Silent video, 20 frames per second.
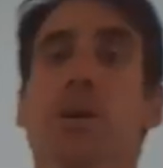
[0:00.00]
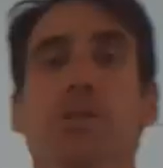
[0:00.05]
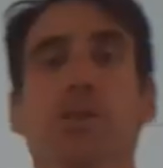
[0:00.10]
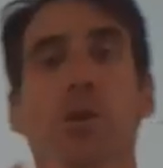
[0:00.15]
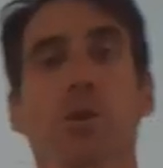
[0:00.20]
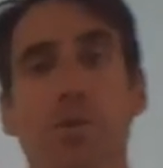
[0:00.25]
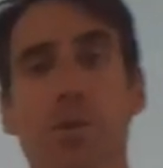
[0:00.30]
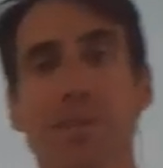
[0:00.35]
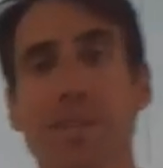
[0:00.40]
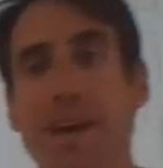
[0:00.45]

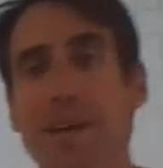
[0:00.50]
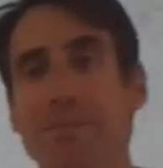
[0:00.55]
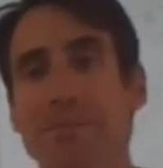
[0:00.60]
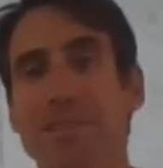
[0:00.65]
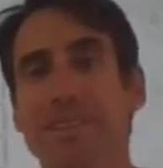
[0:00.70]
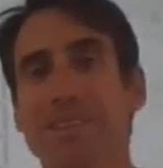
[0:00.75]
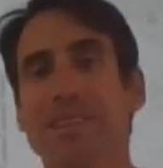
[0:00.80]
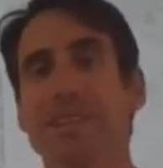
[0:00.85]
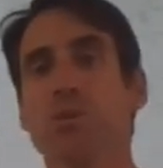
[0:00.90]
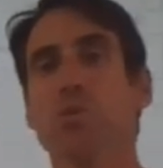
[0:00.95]
So
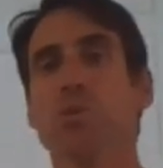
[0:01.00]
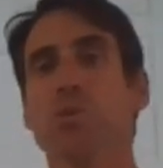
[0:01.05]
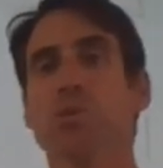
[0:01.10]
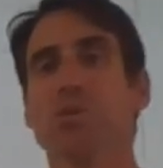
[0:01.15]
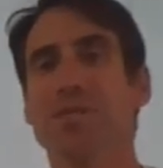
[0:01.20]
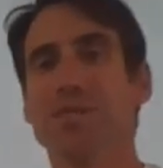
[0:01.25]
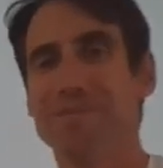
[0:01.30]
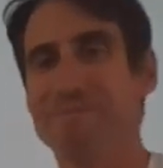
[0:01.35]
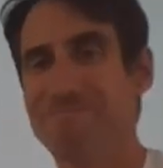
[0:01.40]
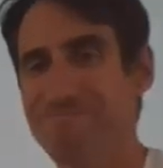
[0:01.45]
definitely
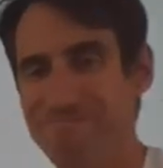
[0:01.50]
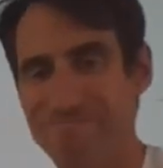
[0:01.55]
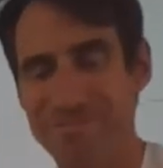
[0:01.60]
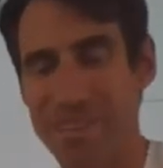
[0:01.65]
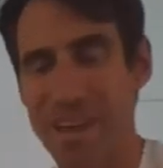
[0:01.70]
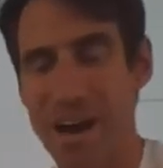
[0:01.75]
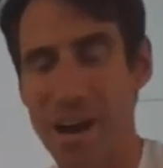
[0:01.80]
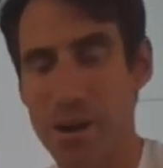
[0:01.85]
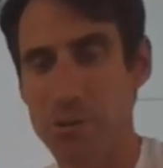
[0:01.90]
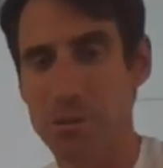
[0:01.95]

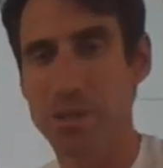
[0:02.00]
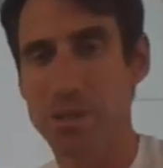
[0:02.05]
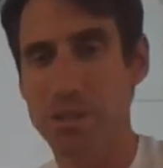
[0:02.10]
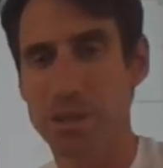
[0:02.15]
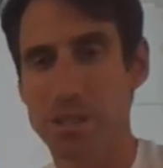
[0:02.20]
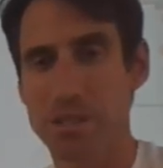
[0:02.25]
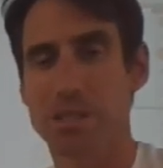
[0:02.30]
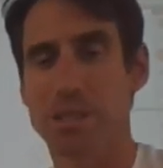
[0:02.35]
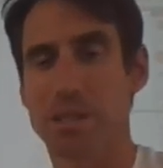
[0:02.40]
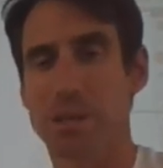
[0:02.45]
not
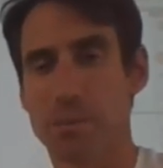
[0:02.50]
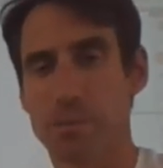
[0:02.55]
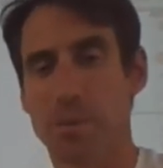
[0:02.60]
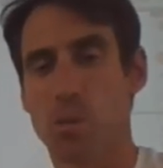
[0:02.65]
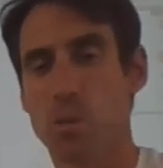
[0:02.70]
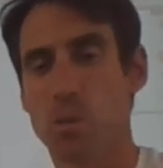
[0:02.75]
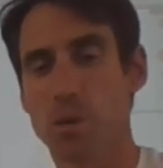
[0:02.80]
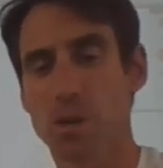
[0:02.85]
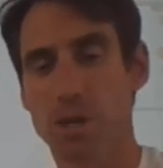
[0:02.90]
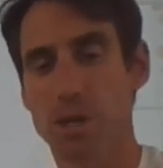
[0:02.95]
realistic,
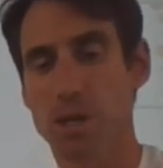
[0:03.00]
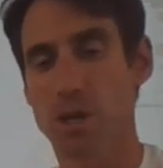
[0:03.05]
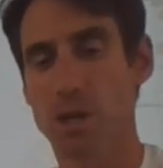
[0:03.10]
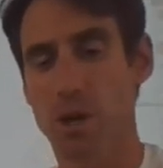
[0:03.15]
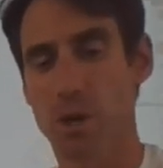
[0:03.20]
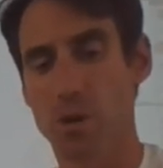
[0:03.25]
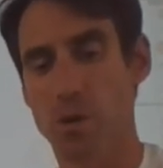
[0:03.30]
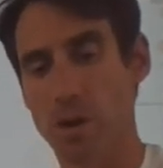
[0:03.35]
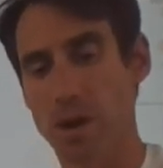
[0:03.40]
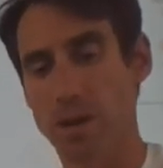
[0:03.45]
but we're gonna
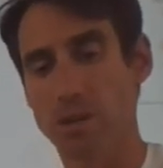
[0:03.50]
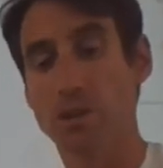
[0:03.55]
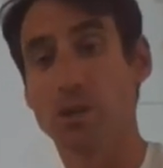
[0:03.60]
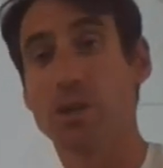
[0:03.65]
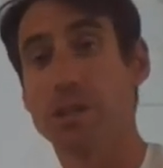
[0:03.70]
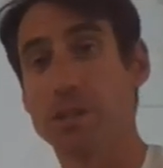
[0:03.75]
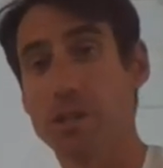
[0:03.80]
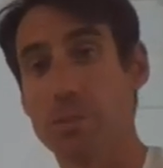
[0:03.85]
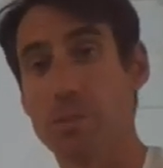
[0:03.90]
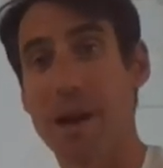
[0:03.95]
go and look
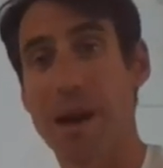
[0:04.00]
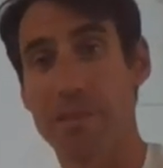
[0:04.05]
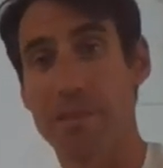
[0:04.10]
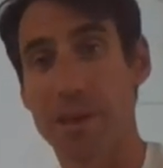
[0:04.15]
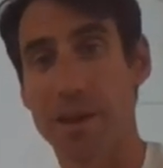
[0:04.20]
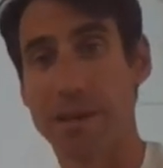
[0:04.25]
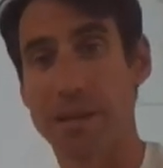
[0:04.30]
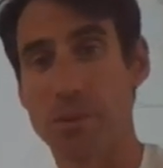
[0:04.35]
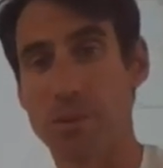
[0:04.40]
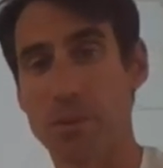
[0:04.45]
at the math
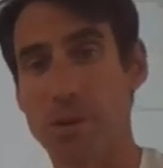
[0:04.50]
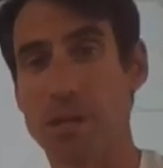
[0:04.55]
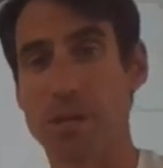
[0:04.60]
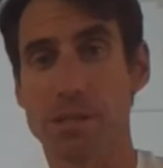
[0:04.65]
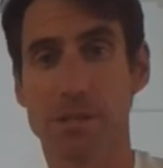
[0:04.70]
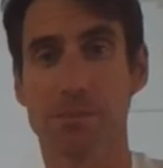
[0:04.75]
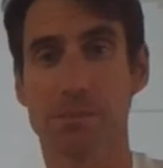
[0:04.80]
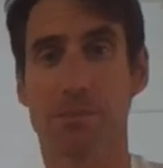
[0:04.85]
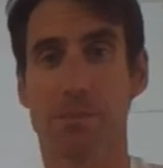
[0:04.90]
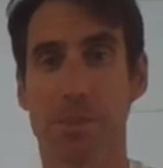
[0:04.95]

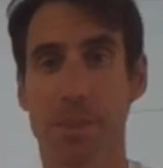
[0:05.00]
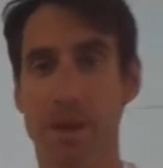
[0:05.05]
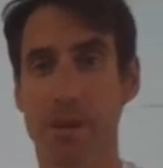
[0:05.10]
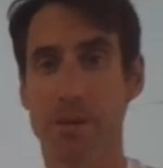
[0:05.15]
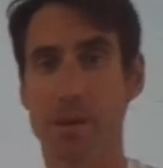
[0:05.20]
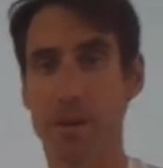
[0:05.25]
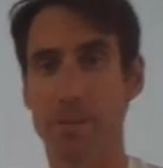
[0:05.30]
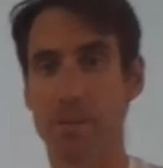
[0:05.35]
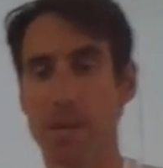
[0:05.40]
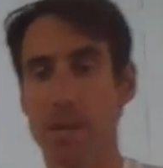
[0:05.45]
anyways. All
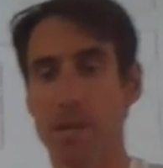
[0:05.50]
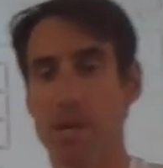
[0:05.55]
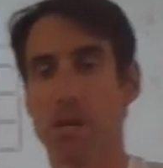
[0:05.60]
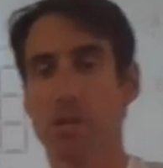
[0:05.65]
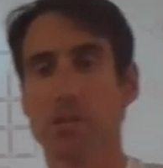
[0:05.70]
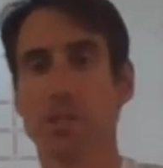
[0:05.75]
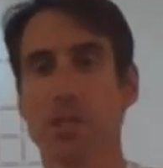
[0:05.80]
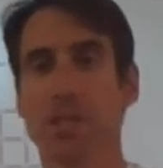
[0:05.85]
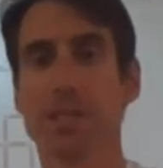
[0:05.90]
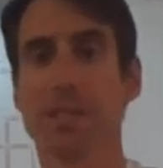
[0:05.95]
right,
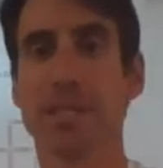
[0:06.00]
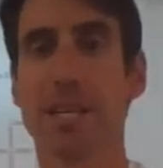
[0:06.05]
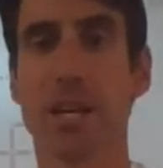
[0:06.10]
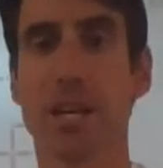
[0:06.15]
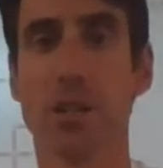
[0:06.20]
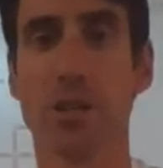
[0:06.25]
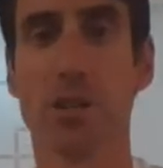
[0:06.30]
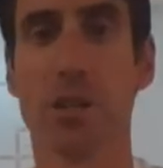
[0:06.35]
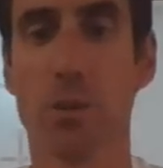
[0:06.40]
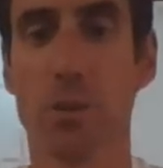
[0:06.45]
so let's take
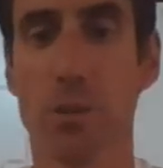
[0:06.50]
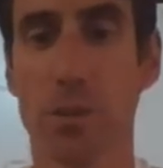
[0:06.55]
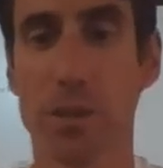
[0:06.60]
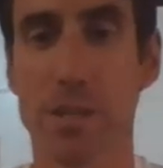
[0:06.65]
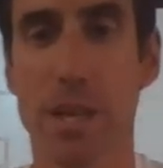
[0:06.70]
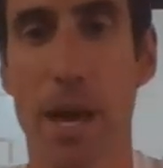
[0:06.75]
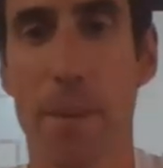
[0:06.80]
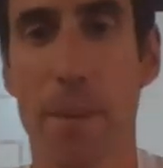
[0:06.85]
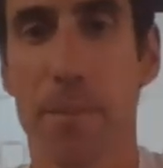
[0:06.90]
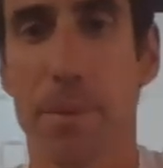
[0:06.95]
a look at what's
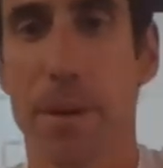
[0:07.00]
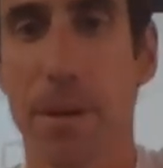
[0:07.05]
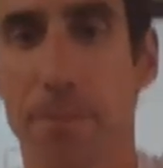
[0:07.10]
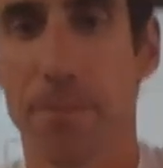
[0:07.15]
happening.